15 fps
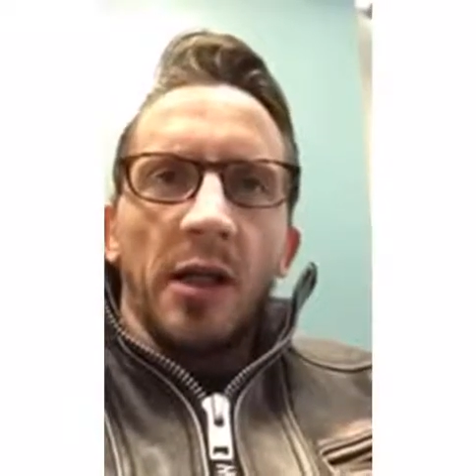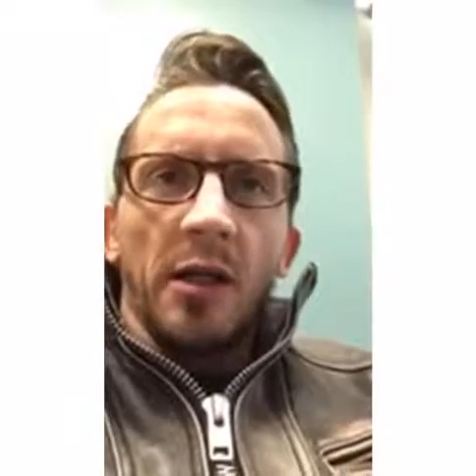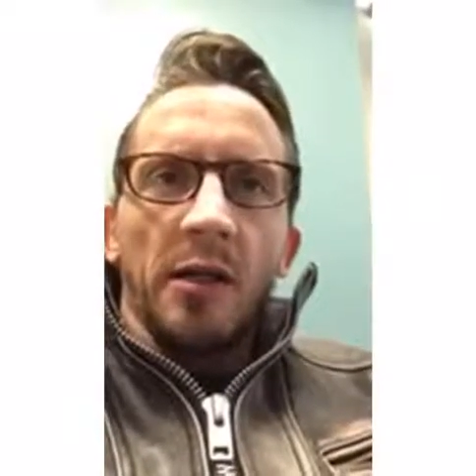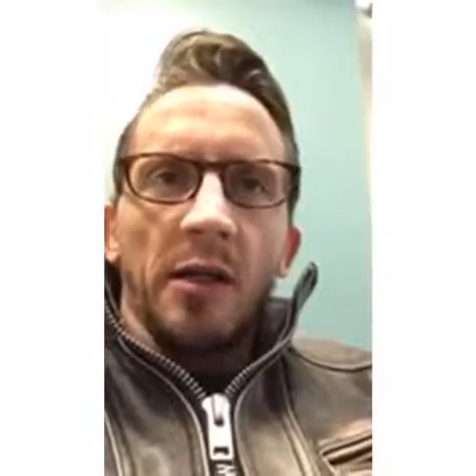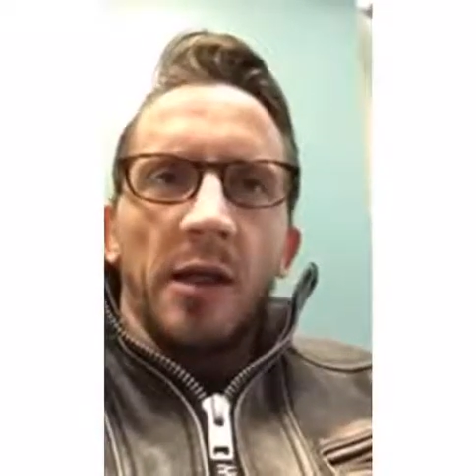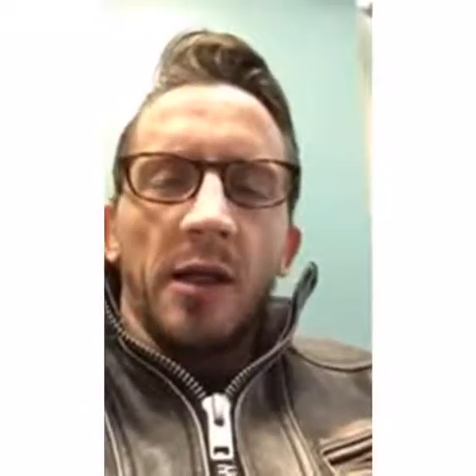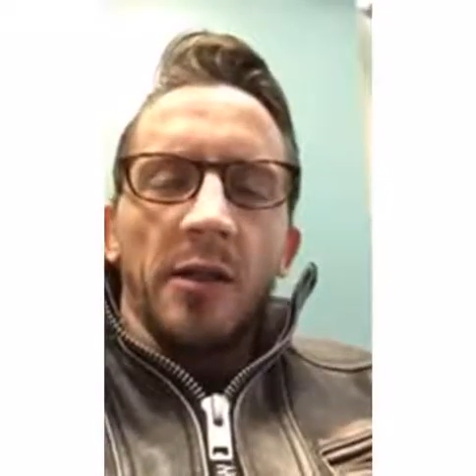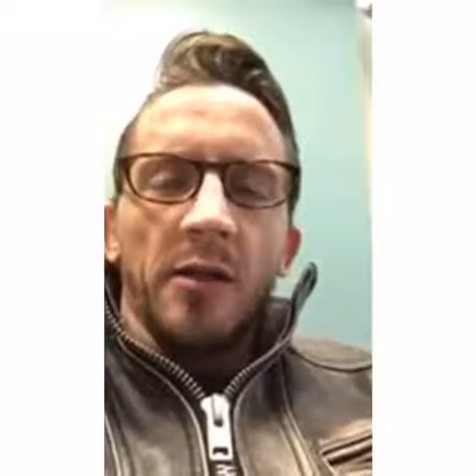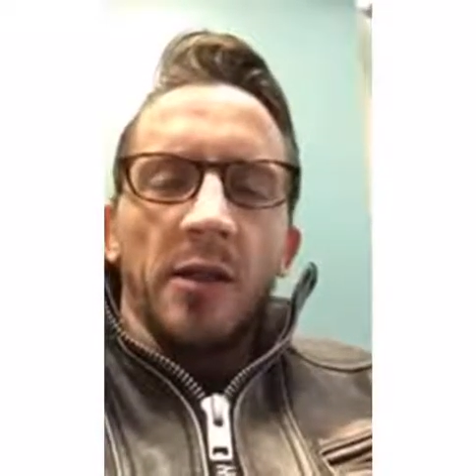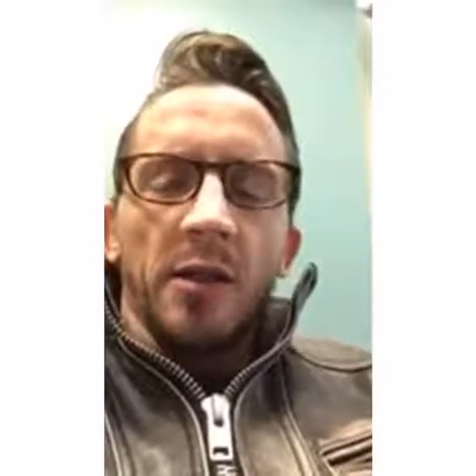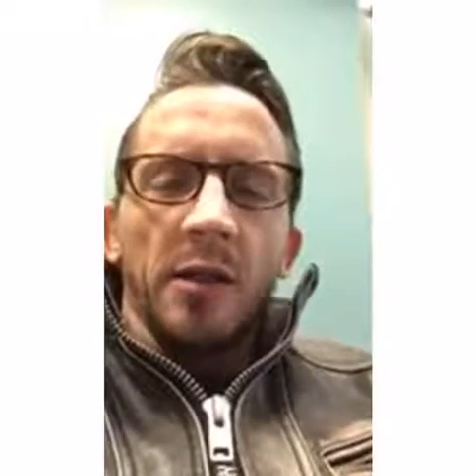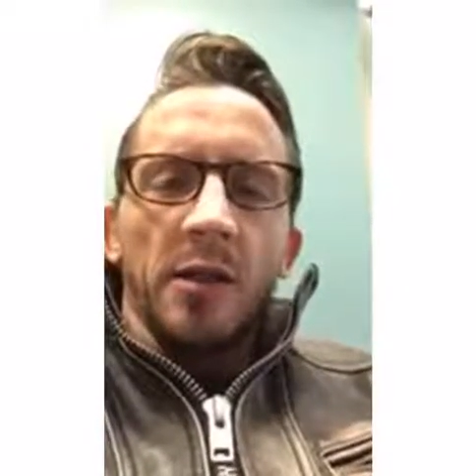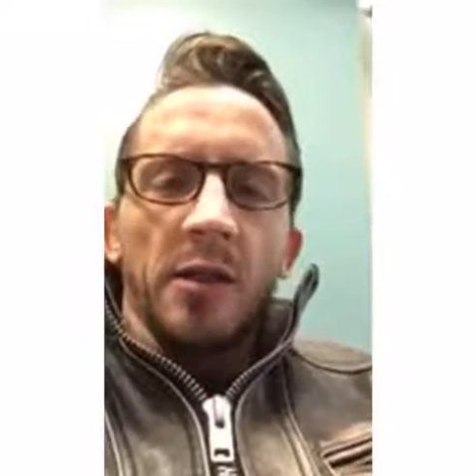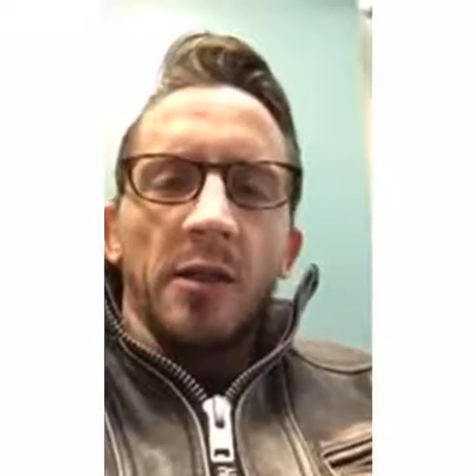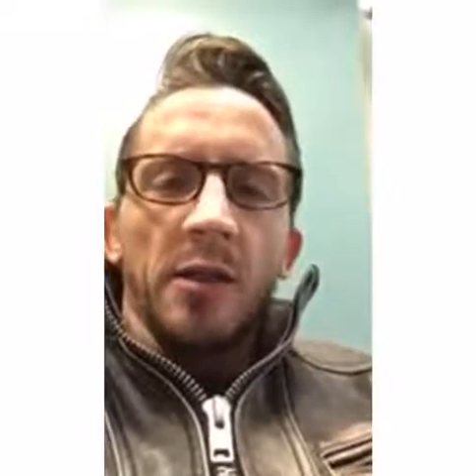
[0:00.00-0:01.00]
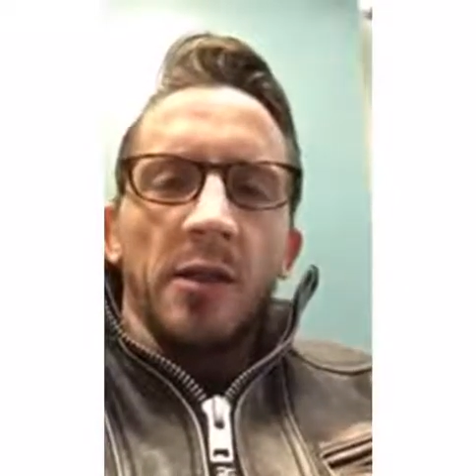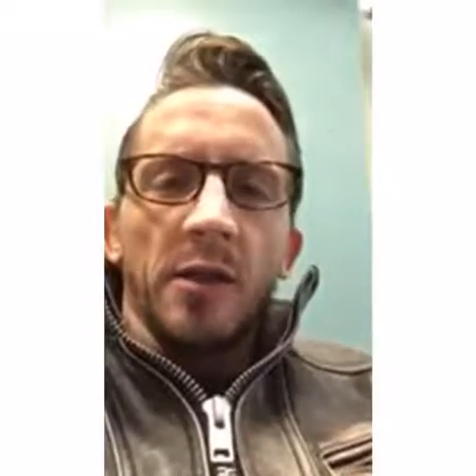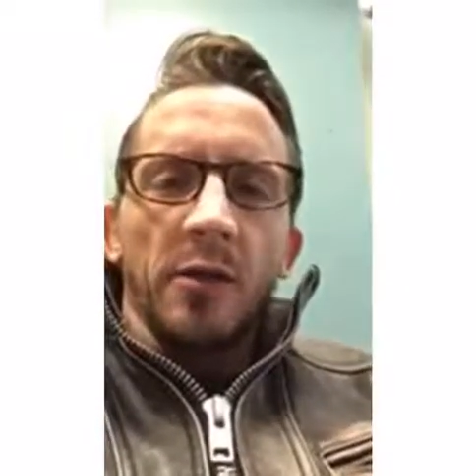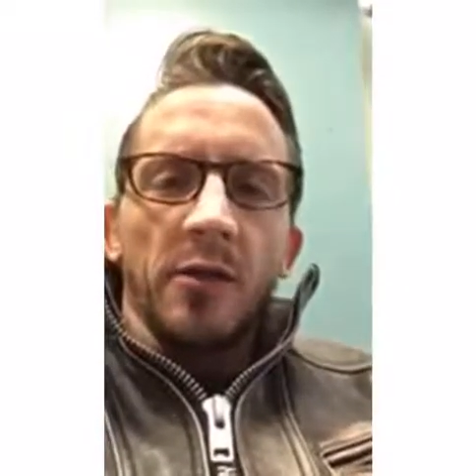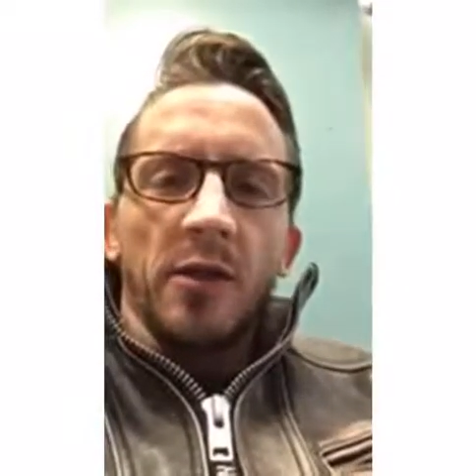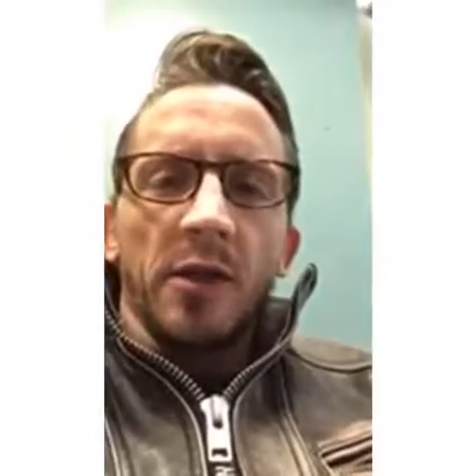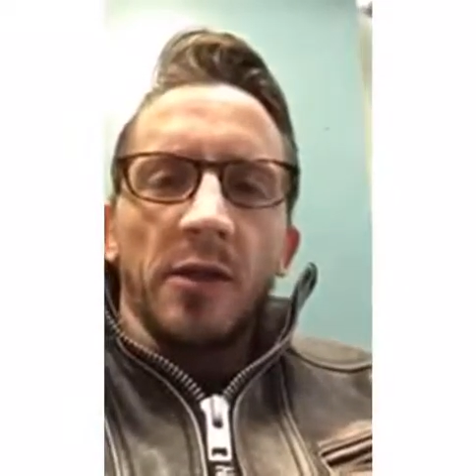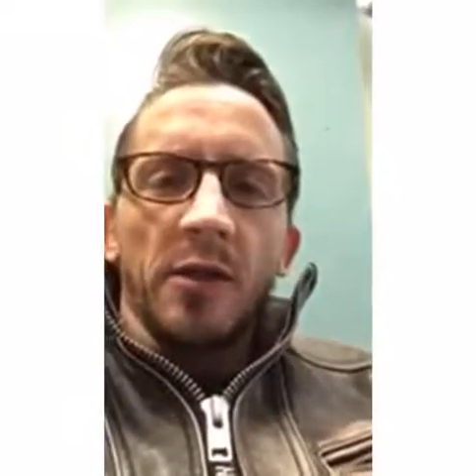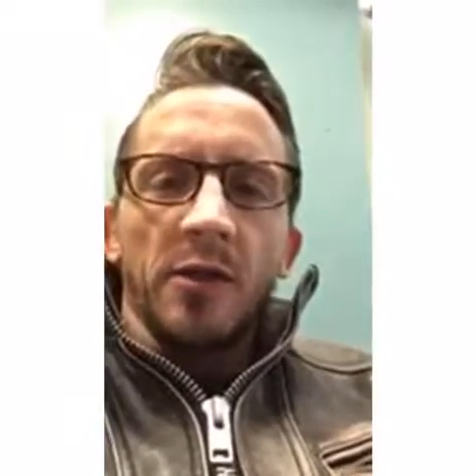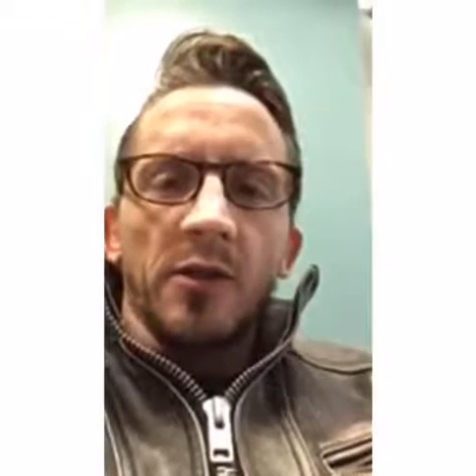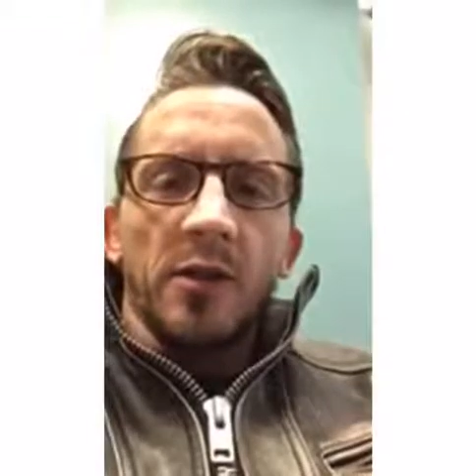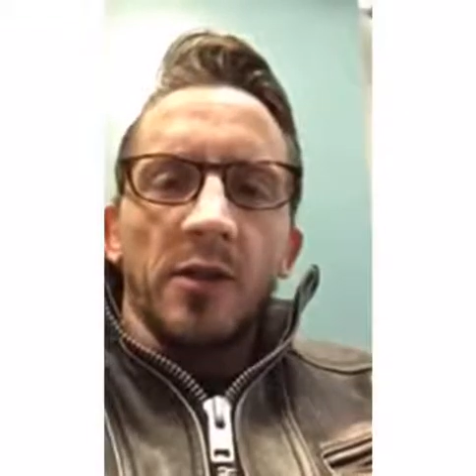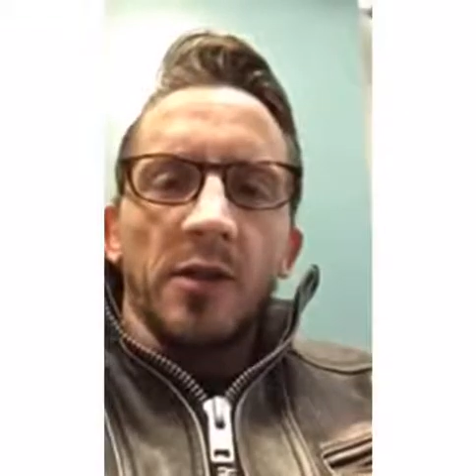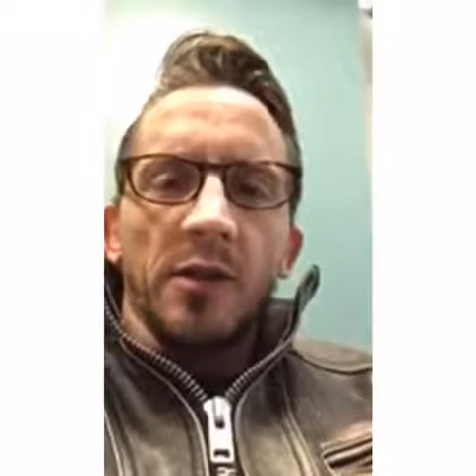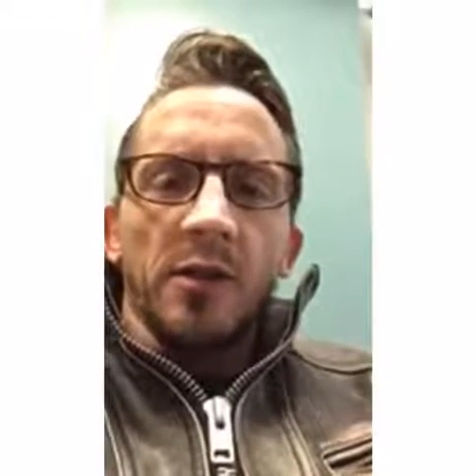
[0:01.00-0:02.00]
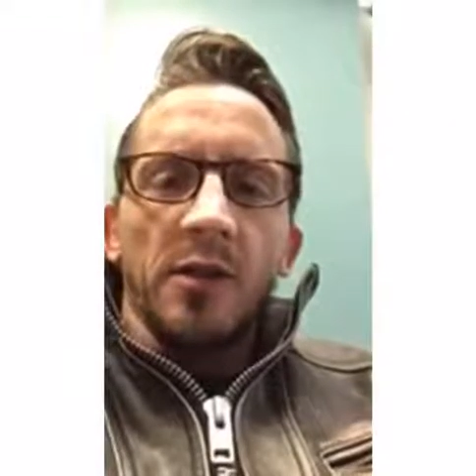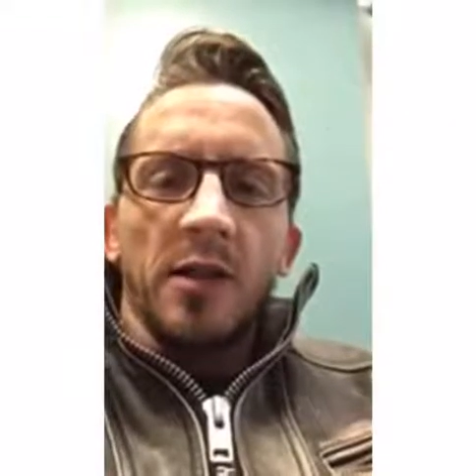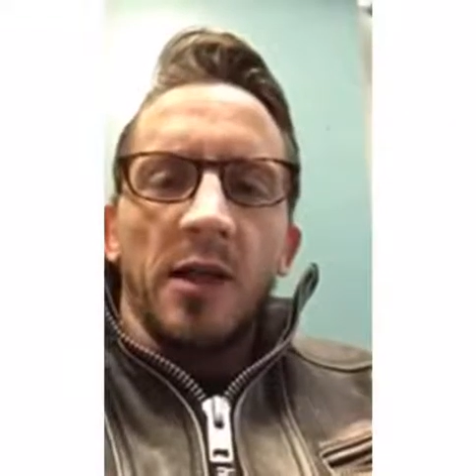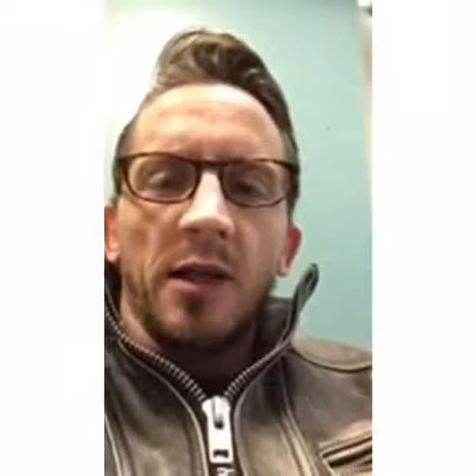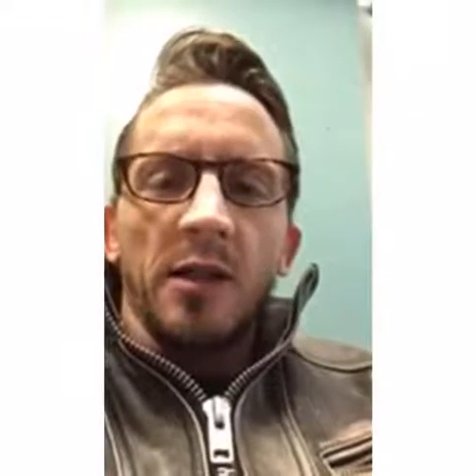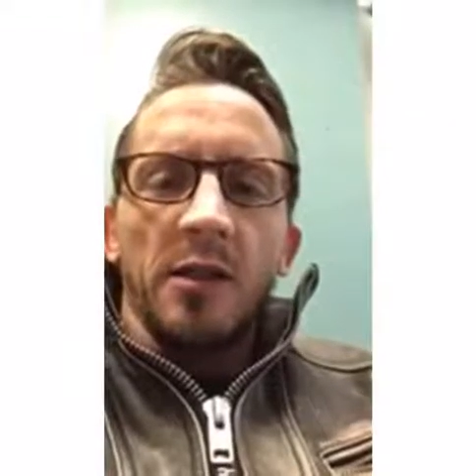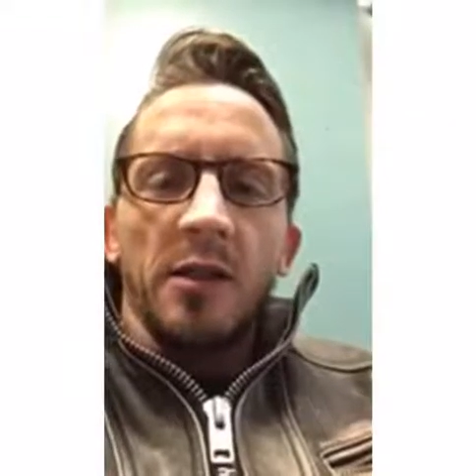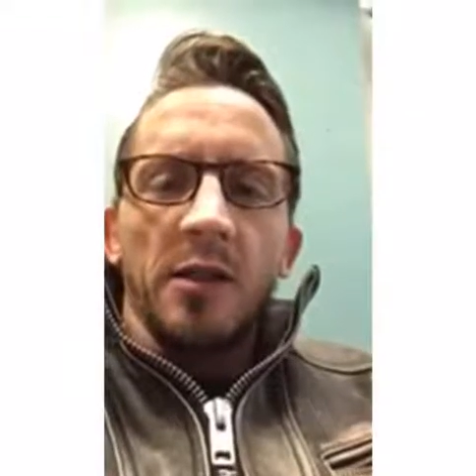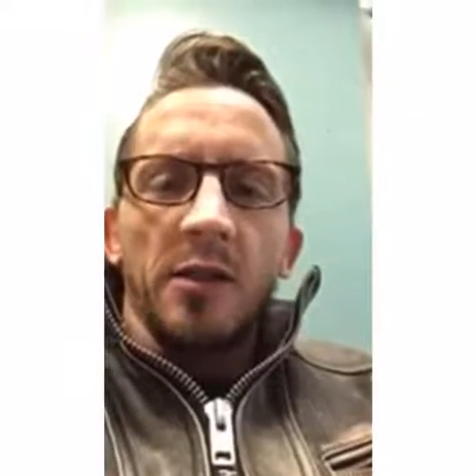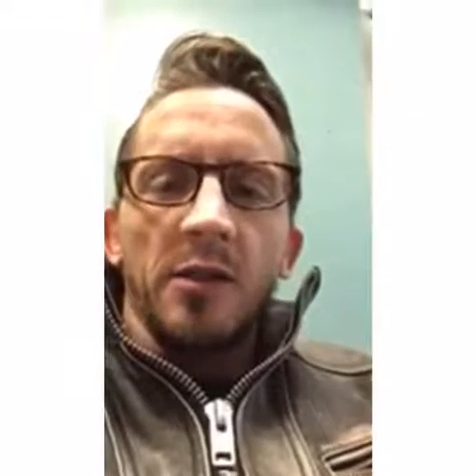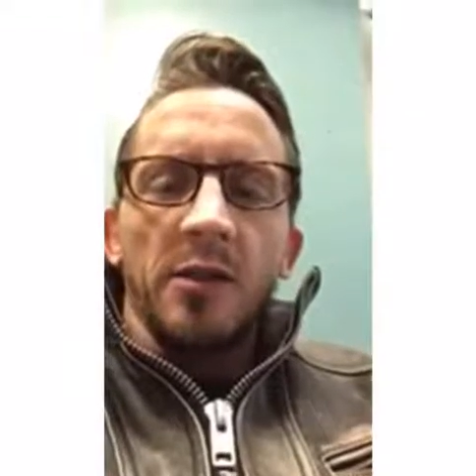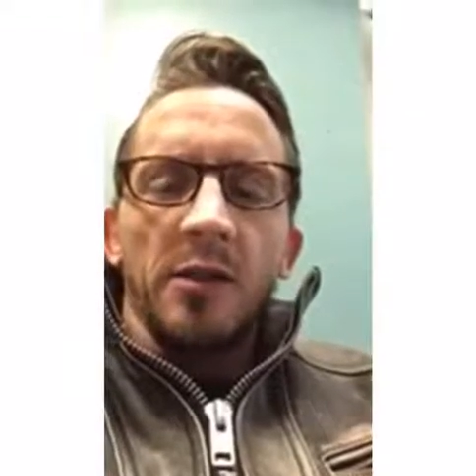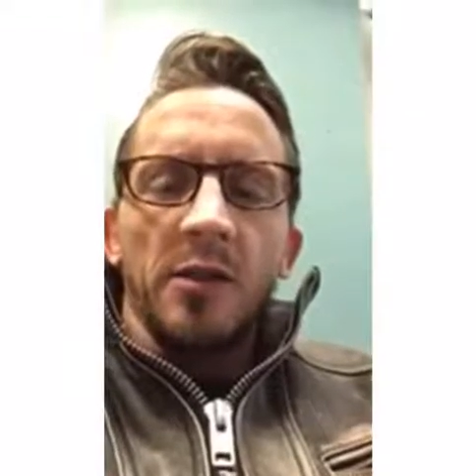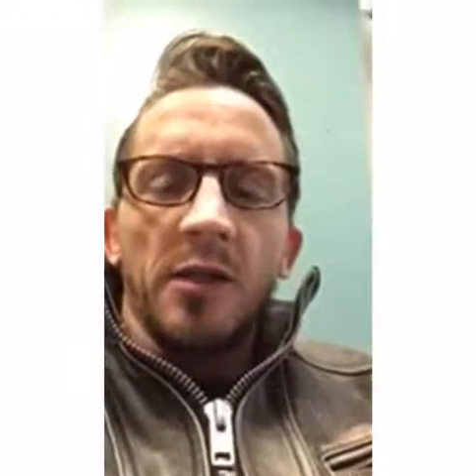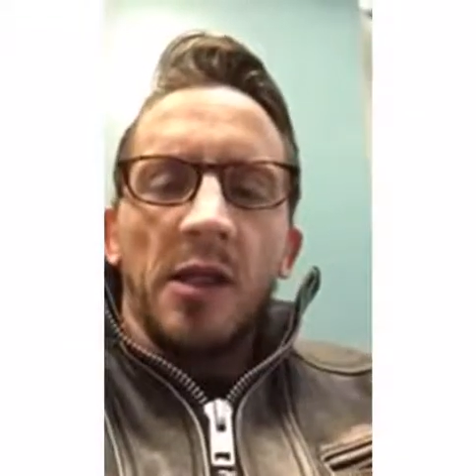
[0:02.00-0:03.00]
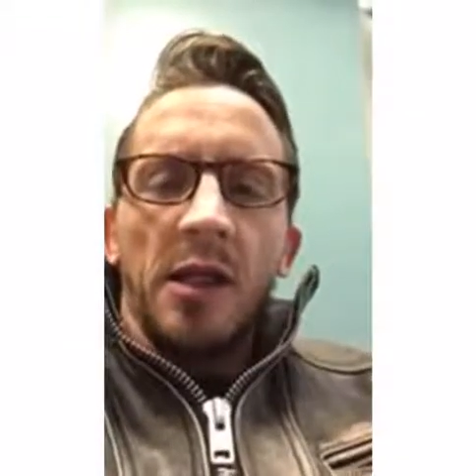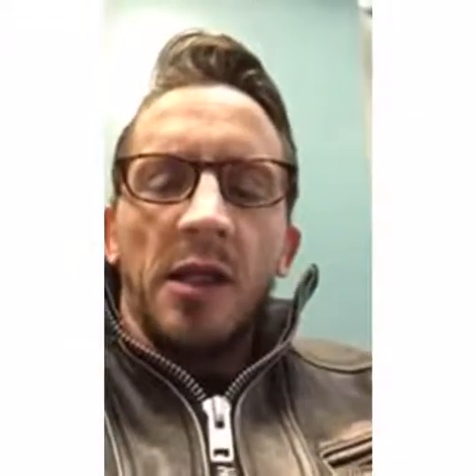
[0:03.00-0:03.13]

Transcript: and I think another thing that's on his side is